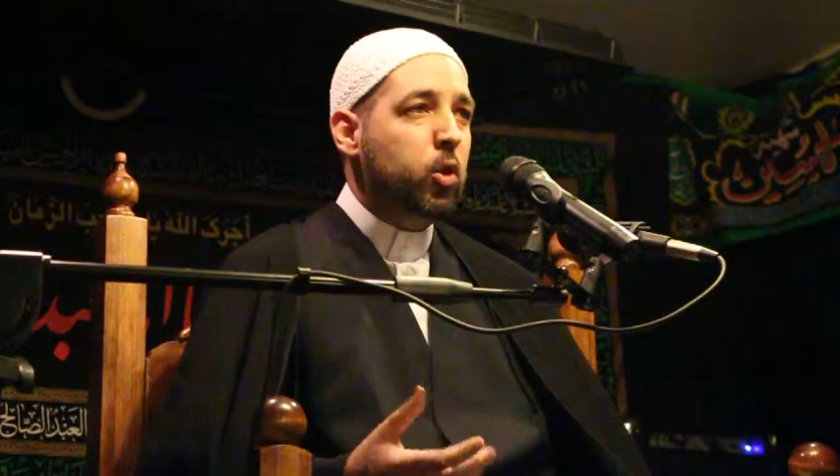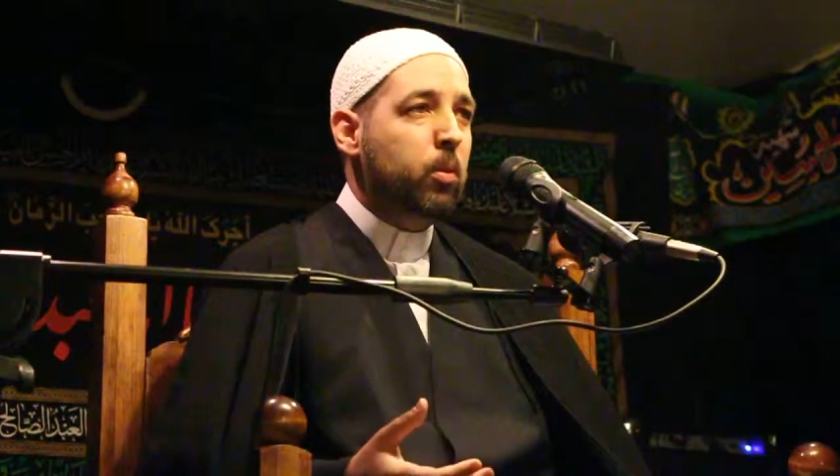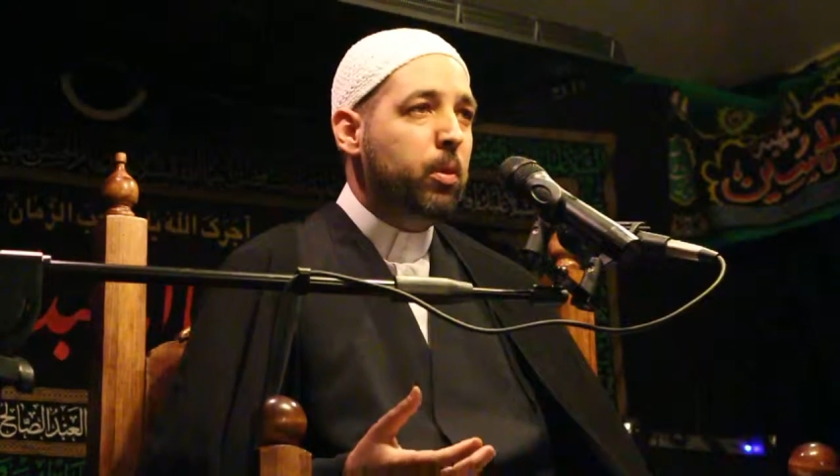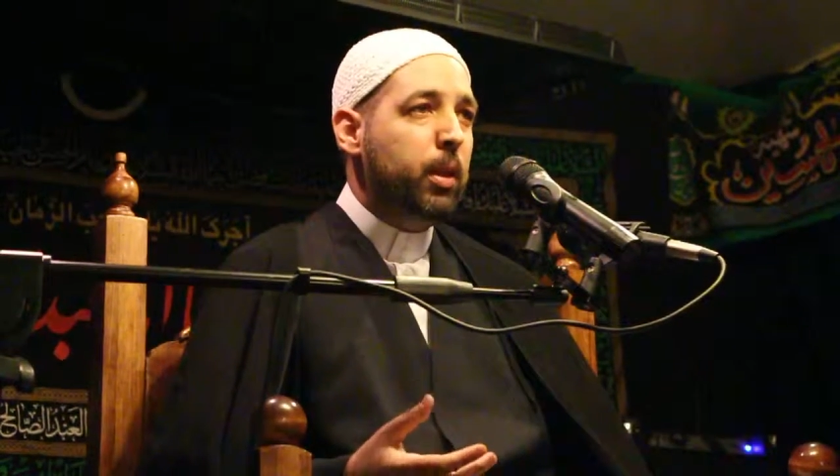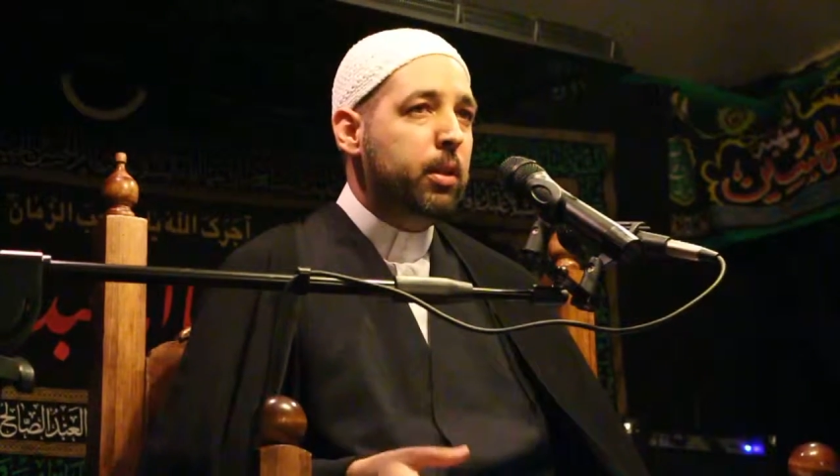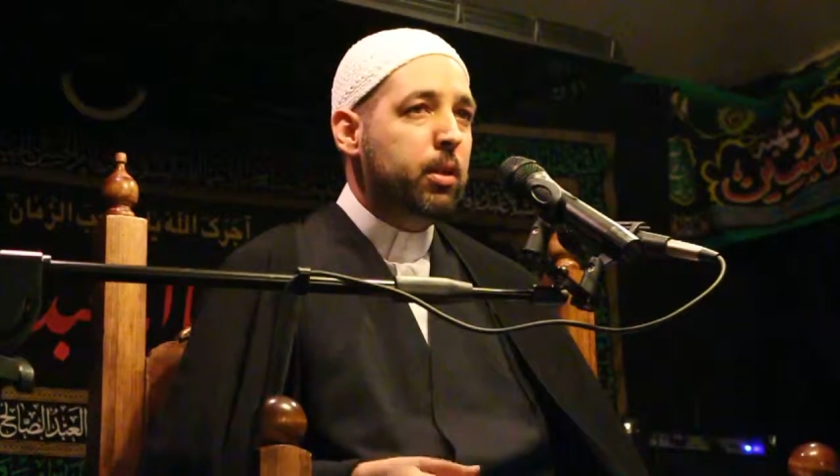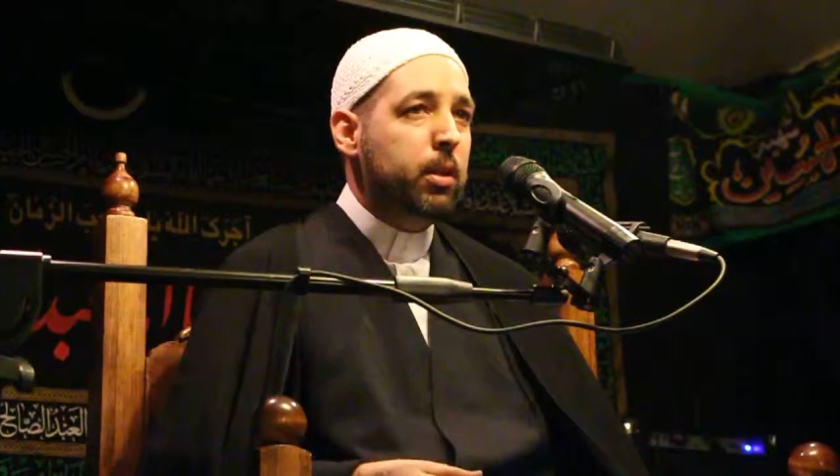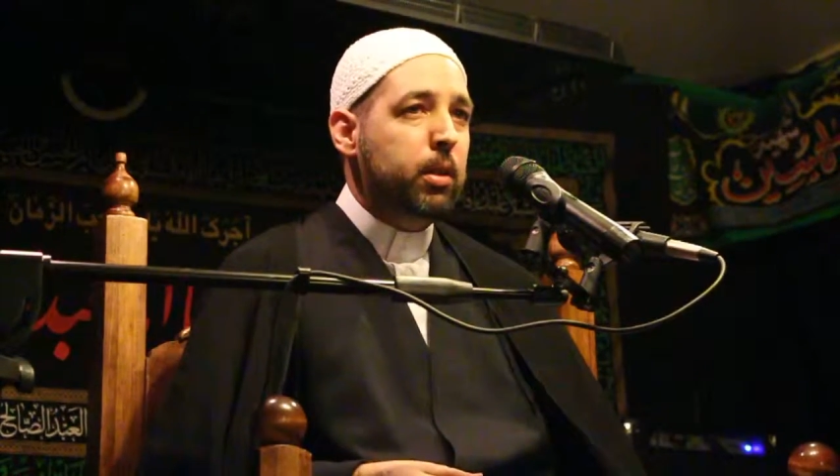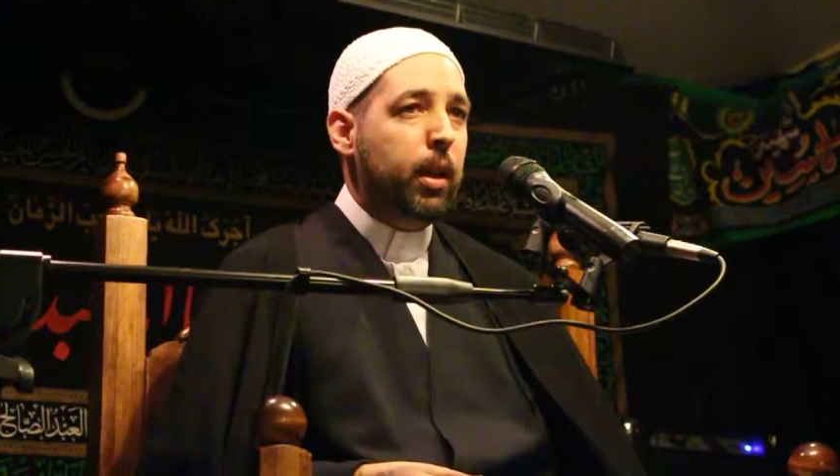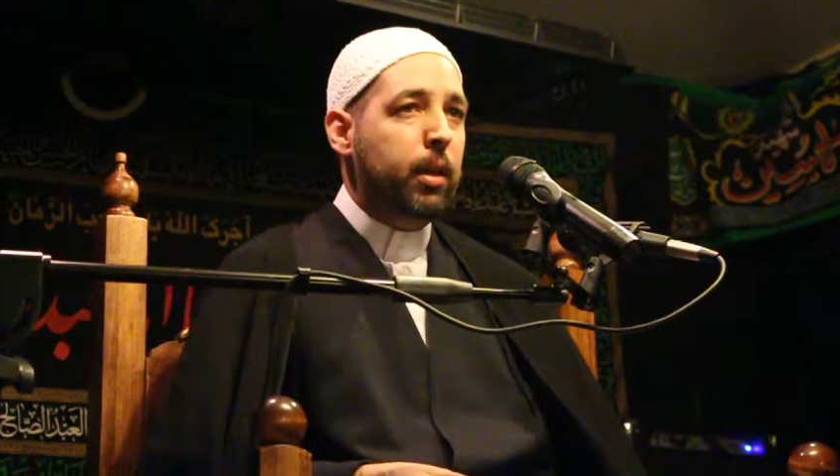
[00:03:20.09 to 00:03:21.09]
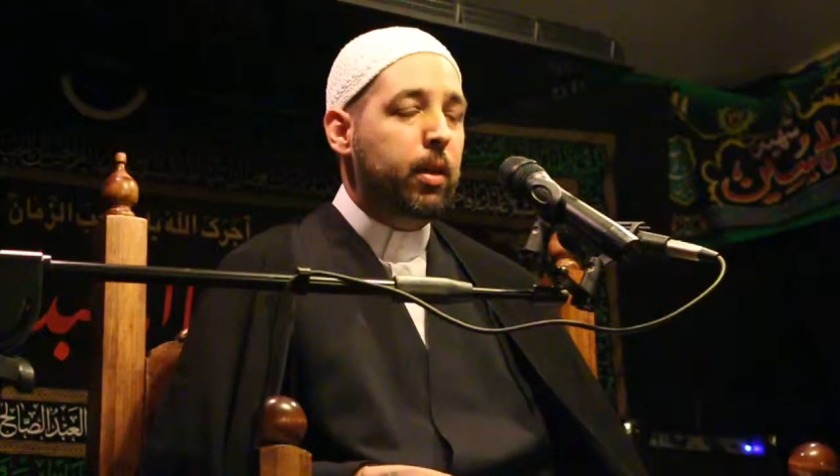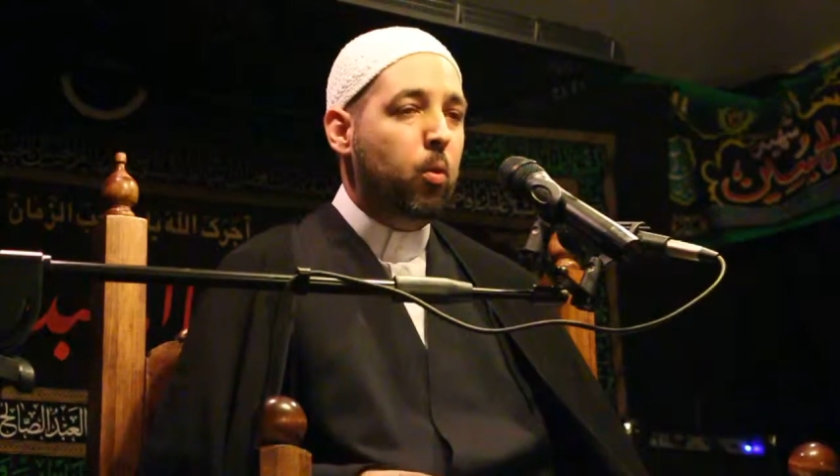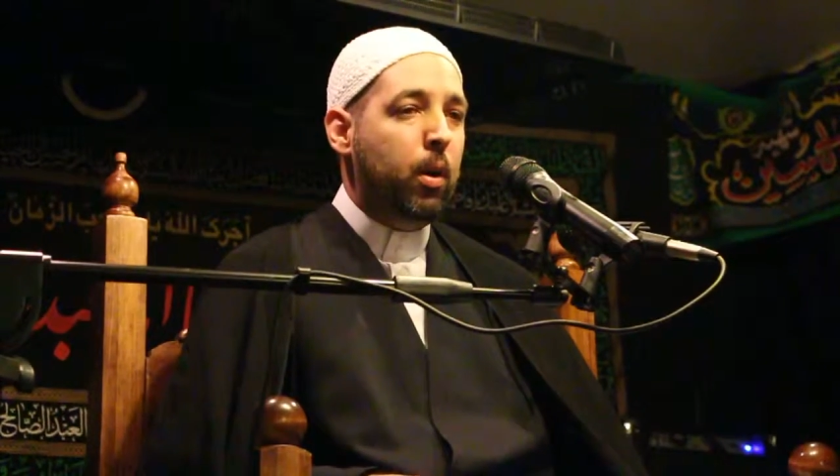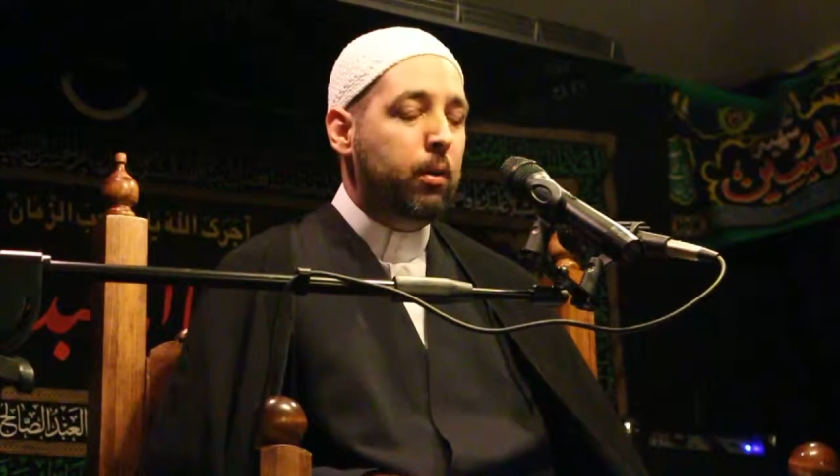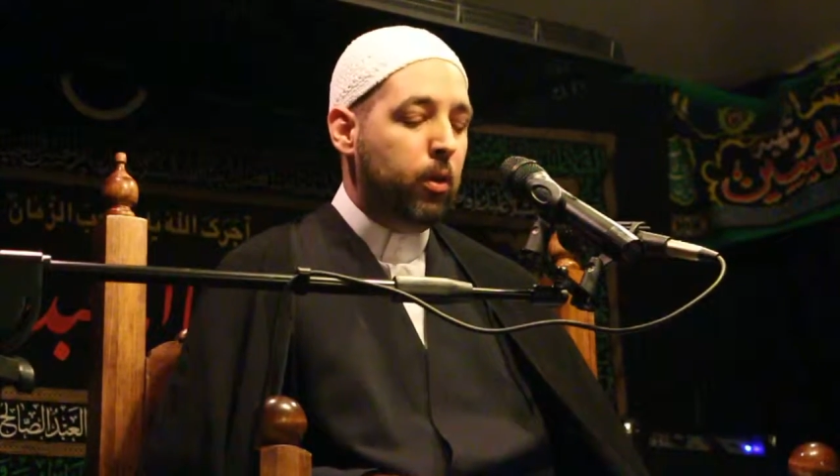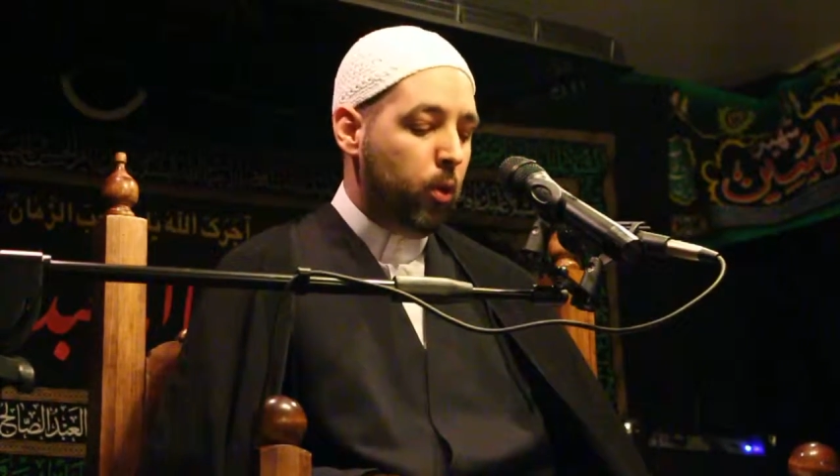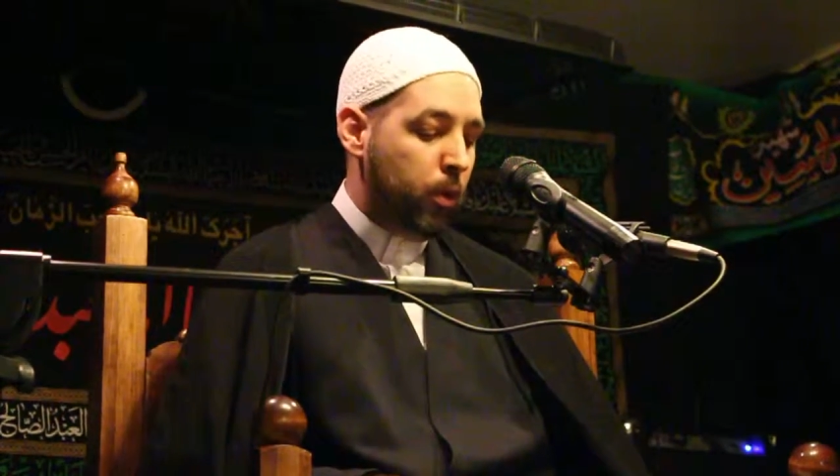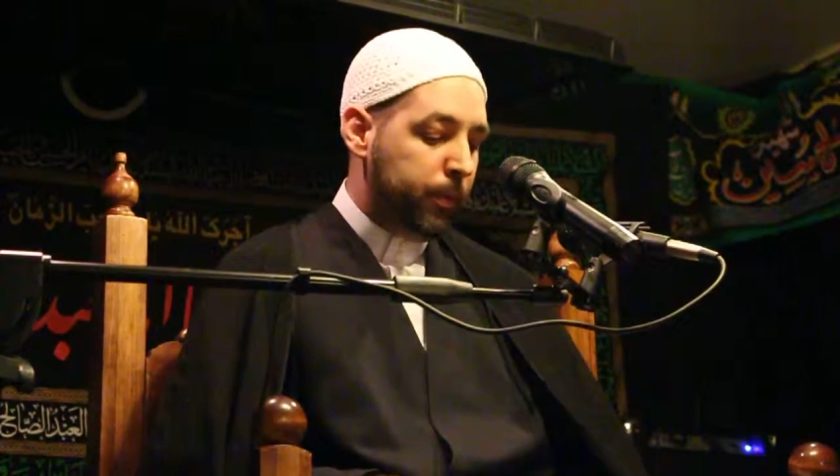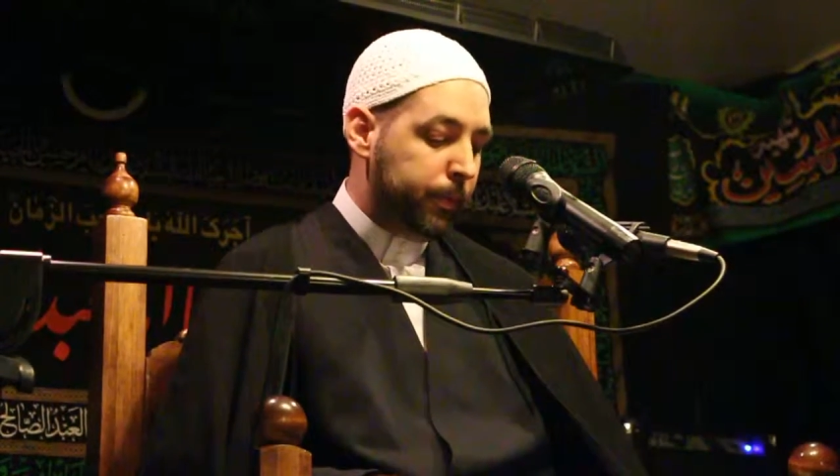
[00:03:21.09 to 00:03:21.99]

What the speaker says: tribulations that he went through